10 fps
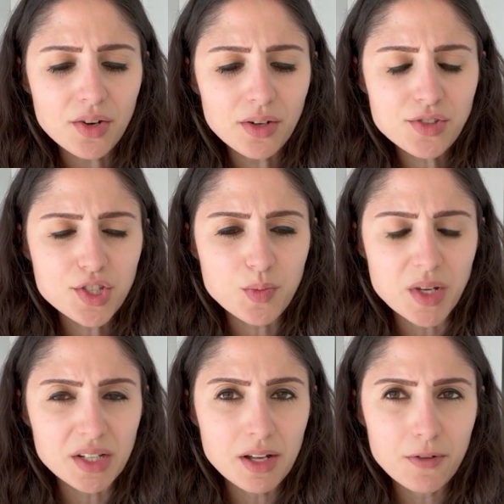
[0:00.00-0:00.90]
aren't
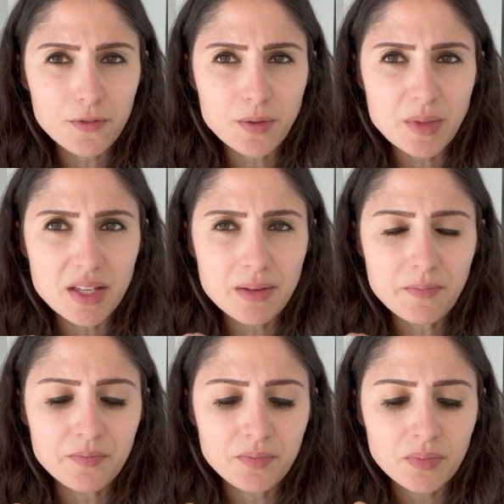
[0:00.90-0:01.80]
sweet enough for
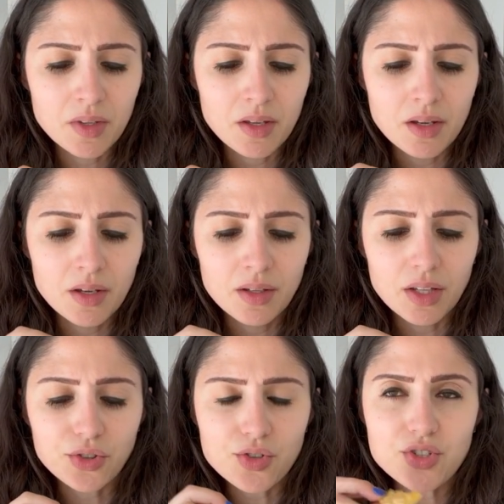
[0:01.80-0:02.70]
me.
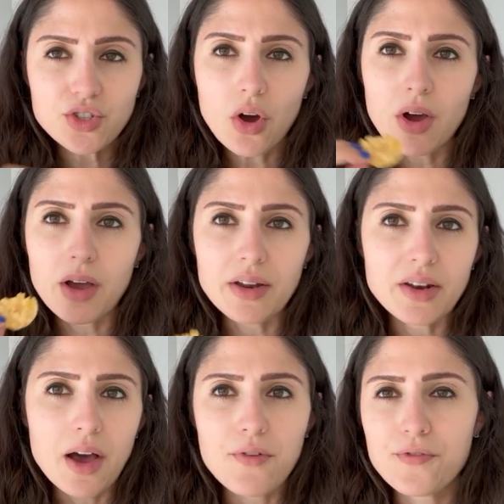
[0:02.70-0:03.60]
Like, there's not
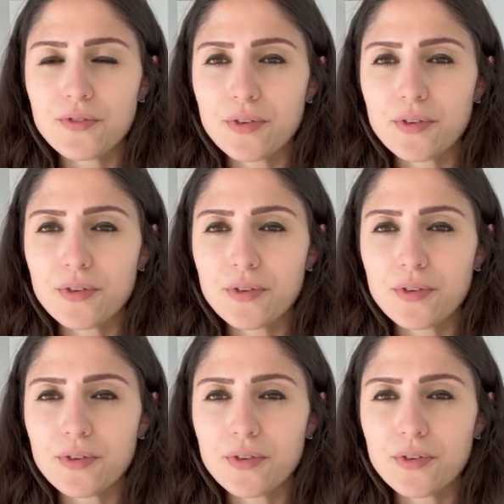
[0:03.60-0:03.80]
enough